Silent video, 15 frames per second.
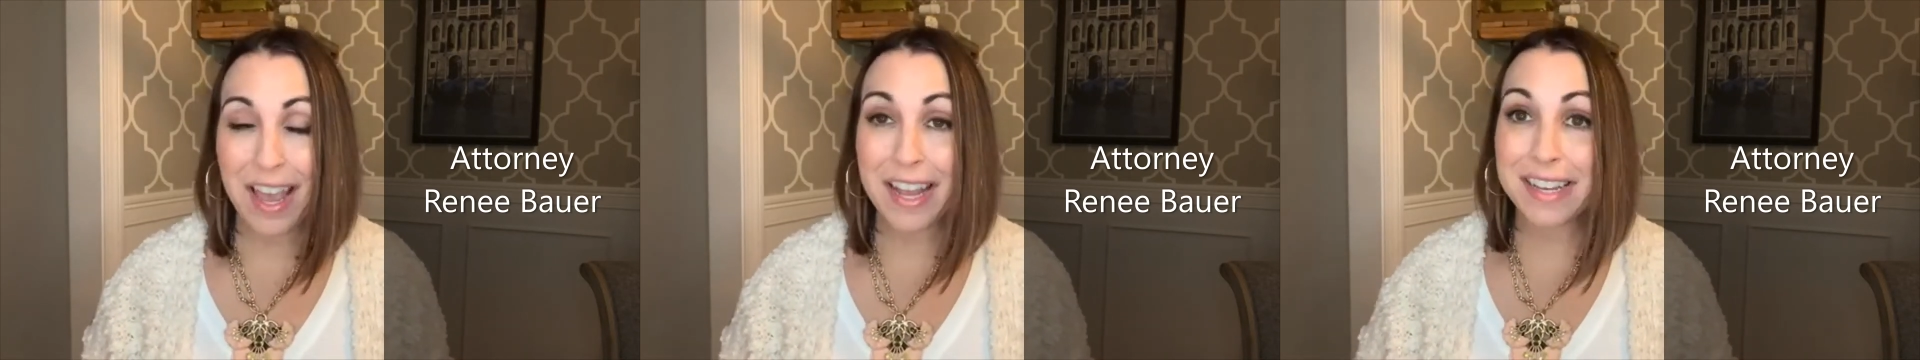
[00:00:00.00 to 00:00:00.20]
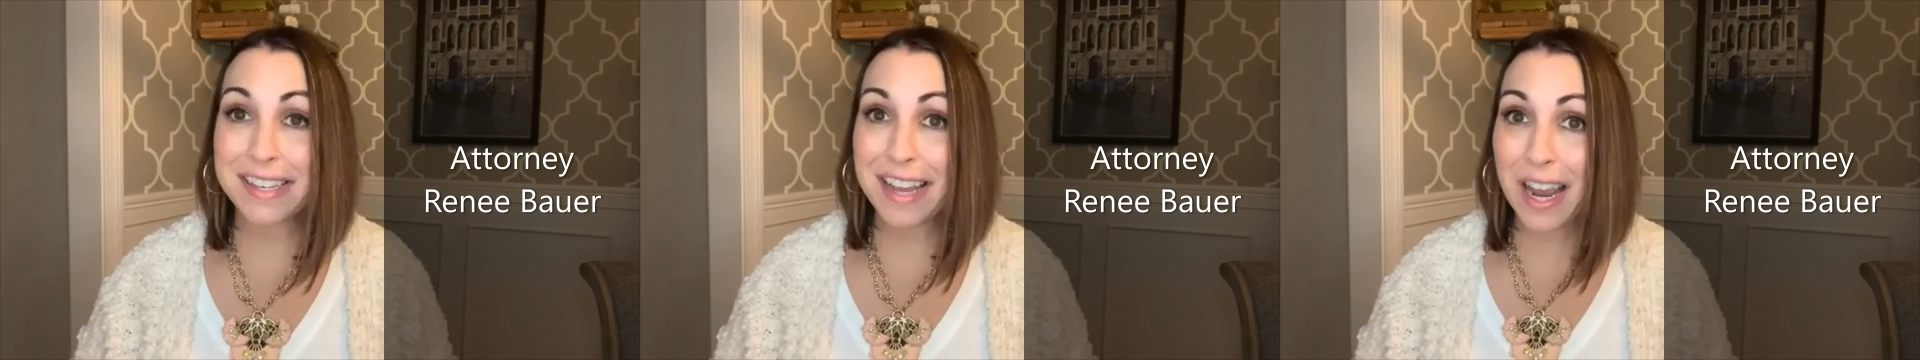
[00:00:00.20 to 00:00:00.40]

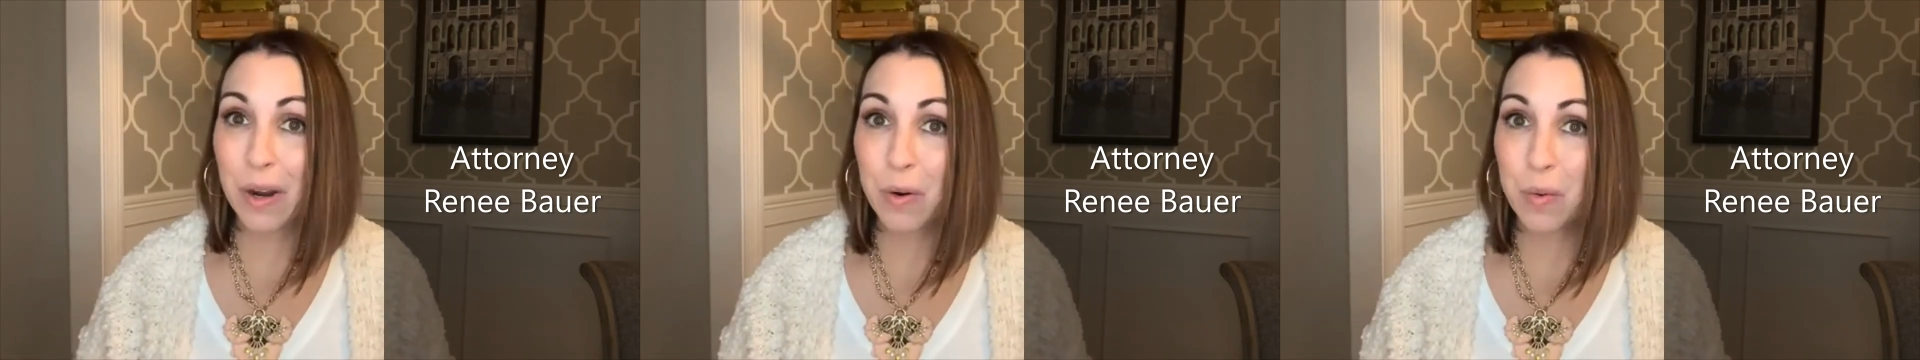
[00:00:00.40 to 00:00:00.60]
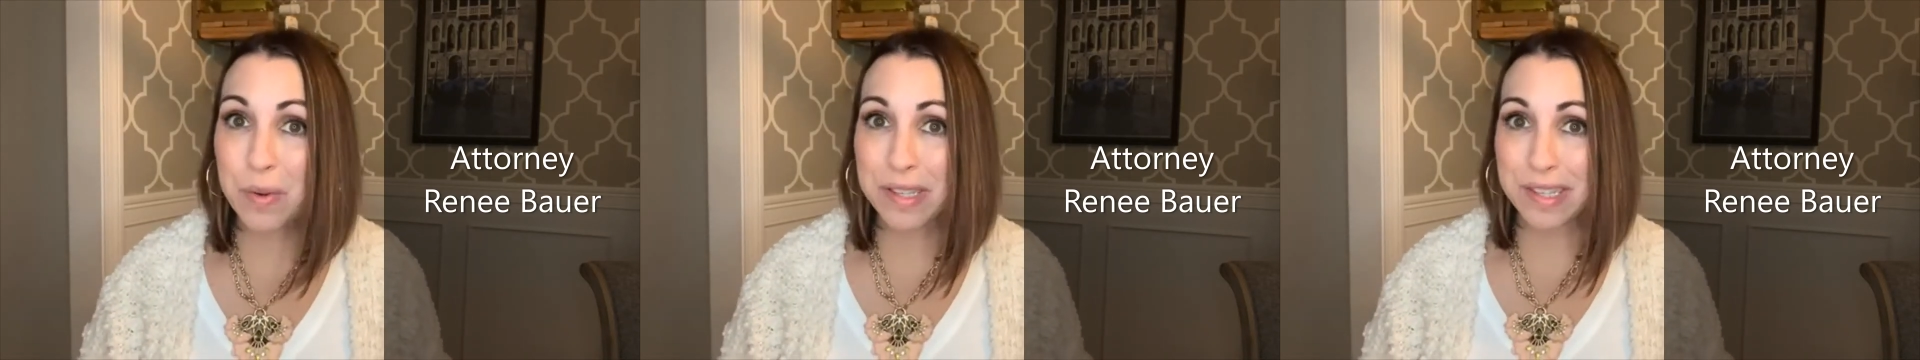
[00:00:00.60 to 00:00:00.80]
and
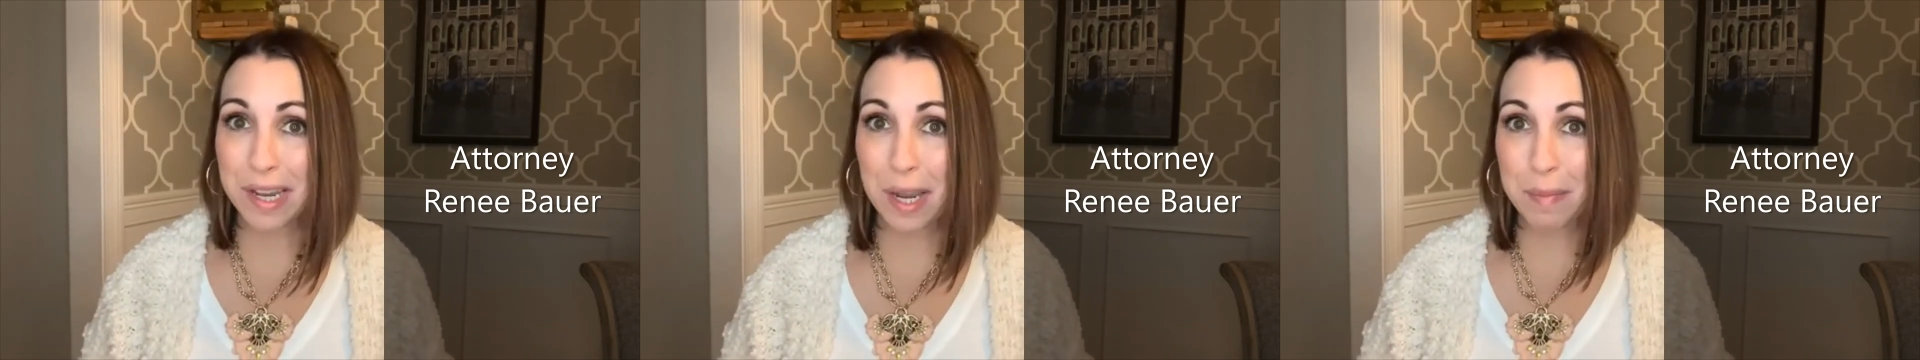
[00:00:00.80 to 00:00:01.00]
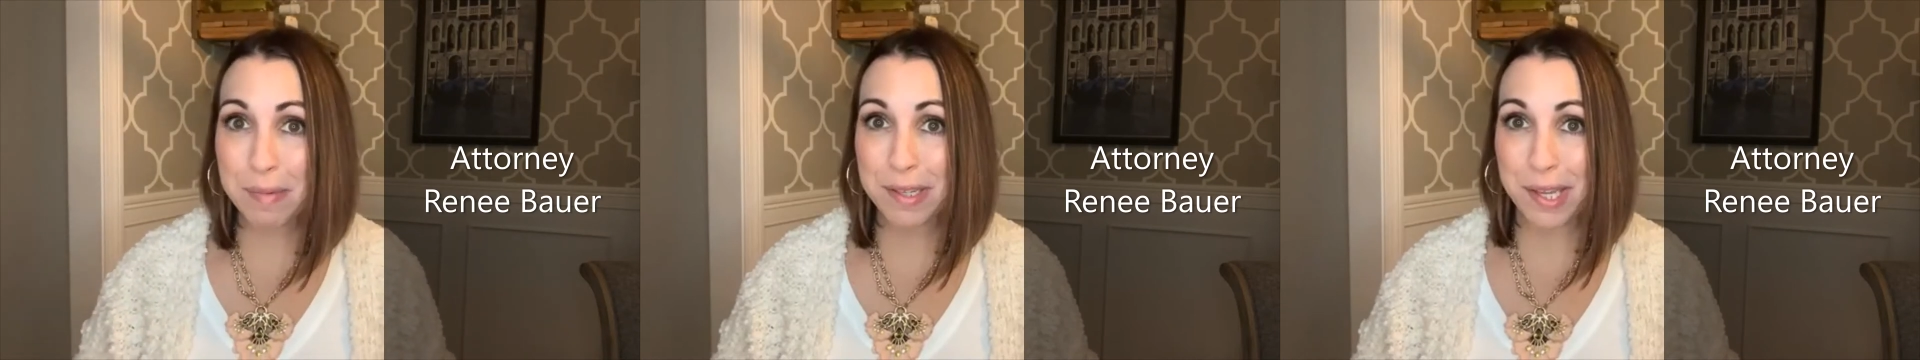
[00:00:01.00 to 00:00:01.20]
now it was
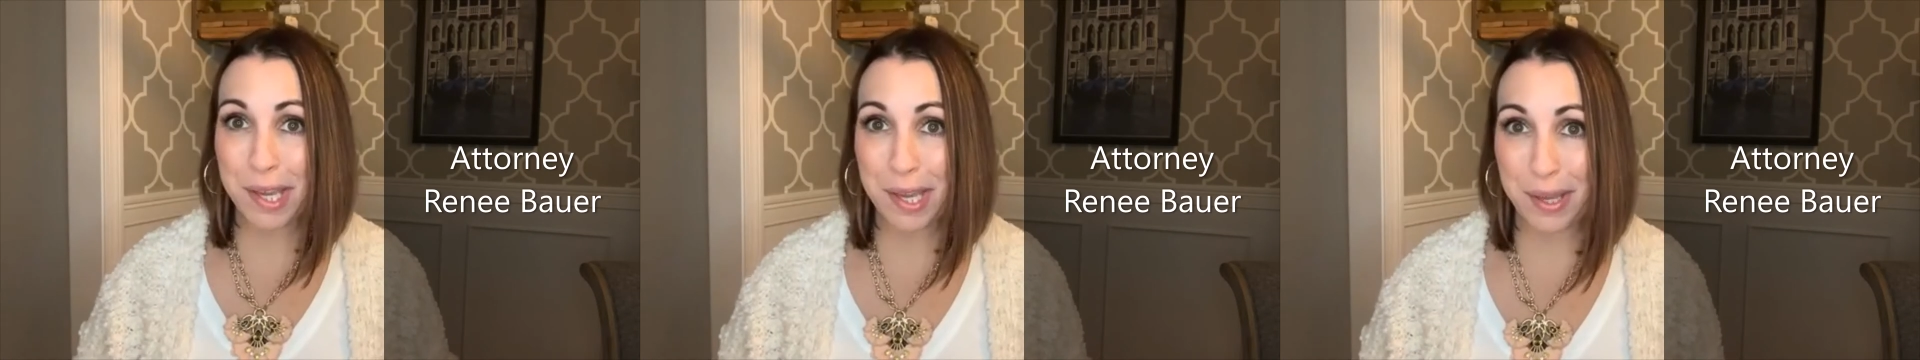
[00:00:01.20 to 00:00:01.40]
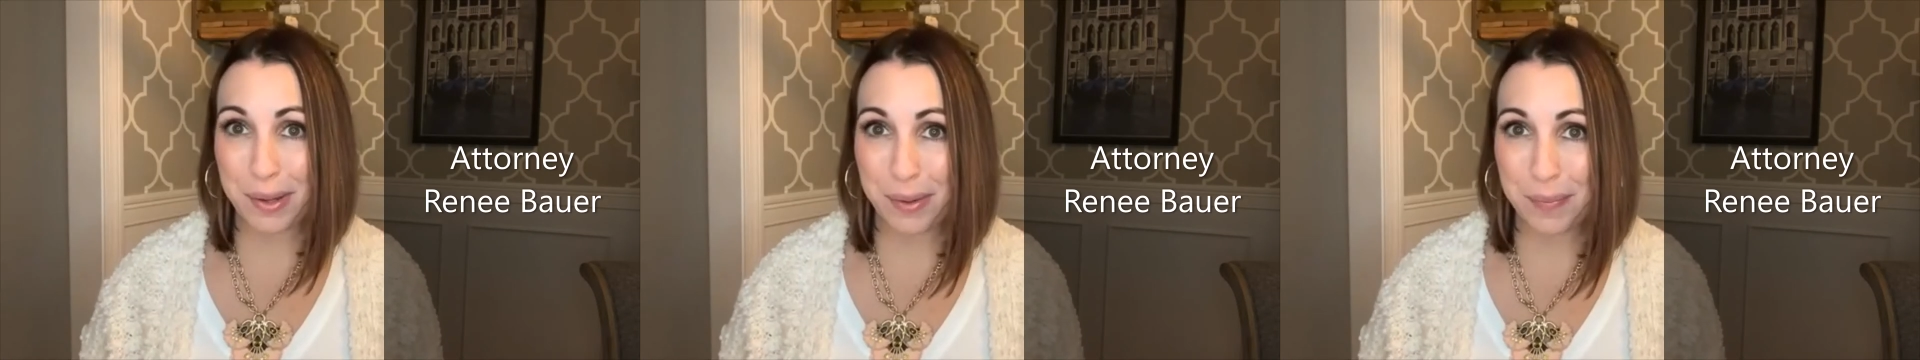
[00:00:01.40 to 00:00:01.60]
time to
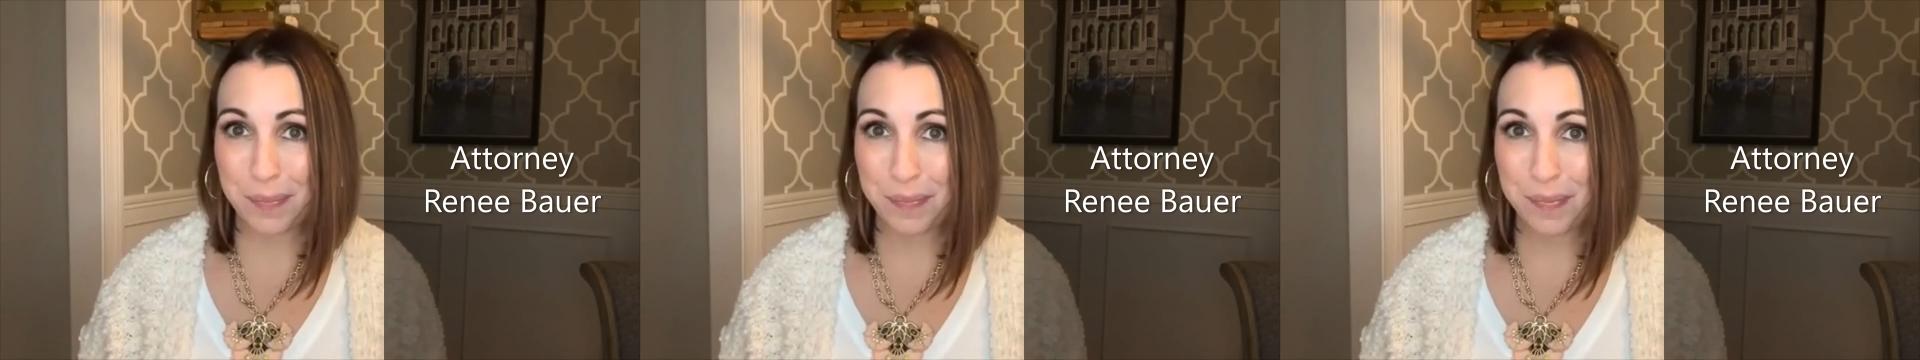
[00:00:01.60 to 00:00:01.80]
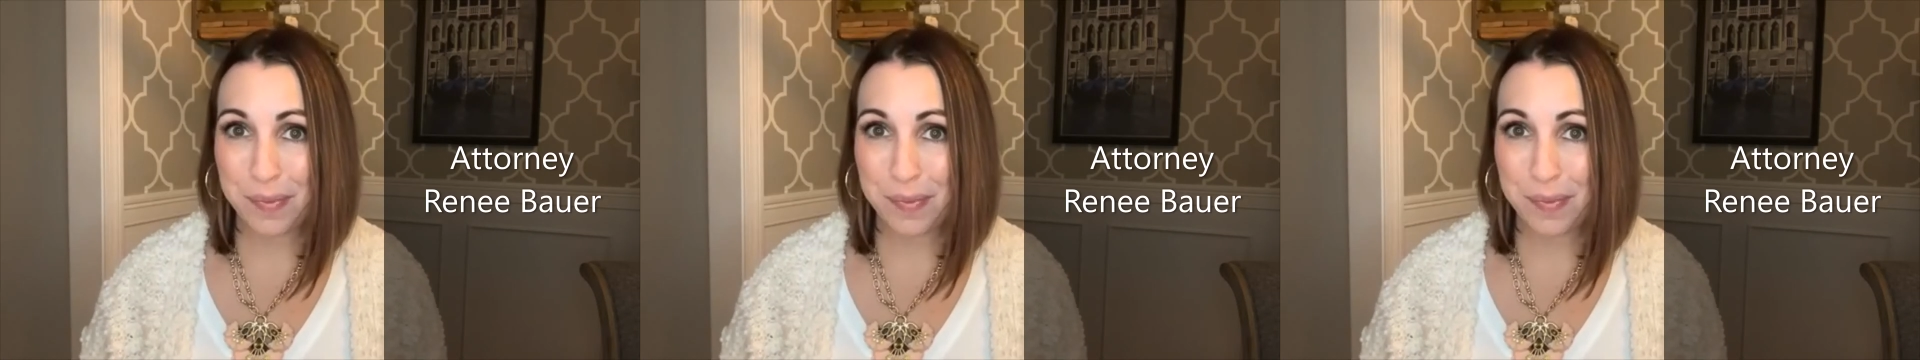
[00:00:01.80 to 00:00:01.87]
heal.